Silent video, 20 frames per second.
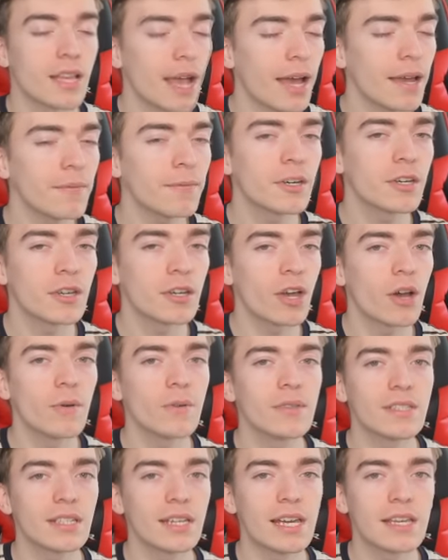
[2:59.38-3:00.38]
I'm gonna go
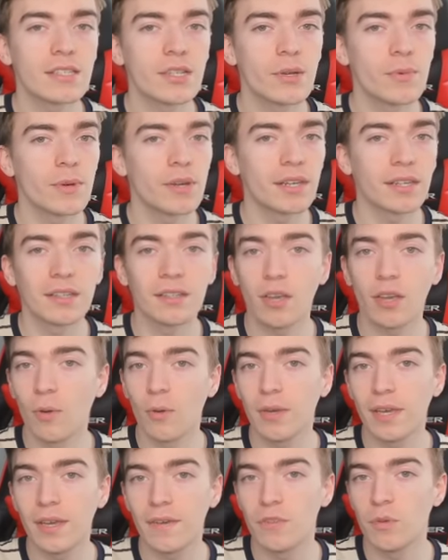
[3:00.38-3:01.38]
and select someone and go
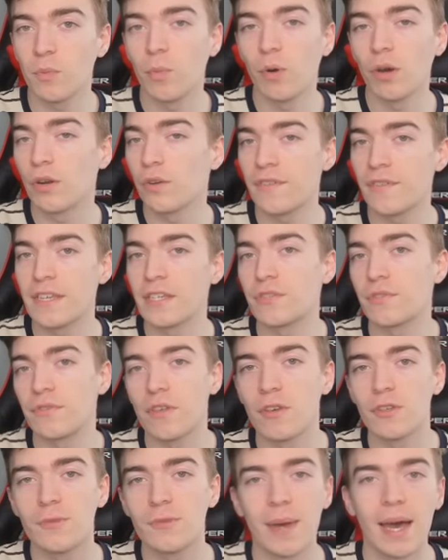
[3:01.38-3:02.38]
and give them one of each of
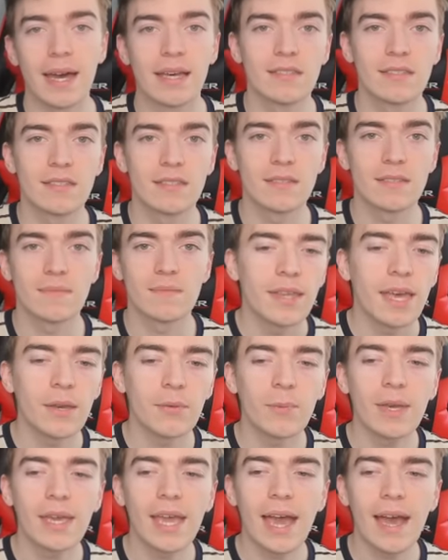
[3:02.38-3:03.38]
those pets.
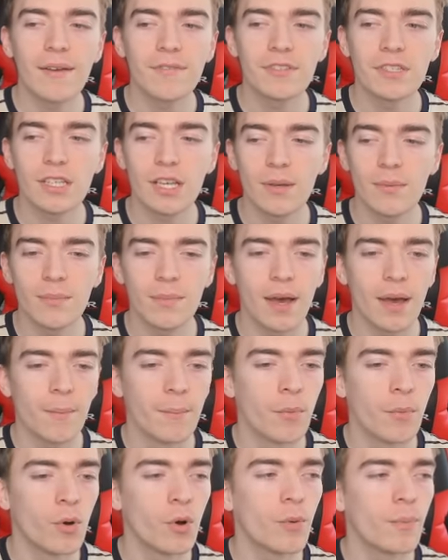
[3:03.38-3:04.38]
Then we have some
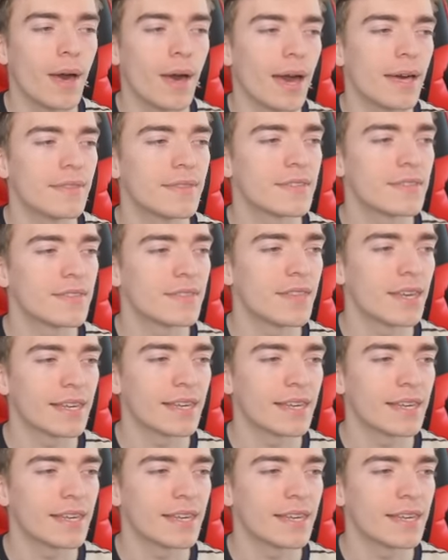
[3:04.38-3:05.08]
more pets. The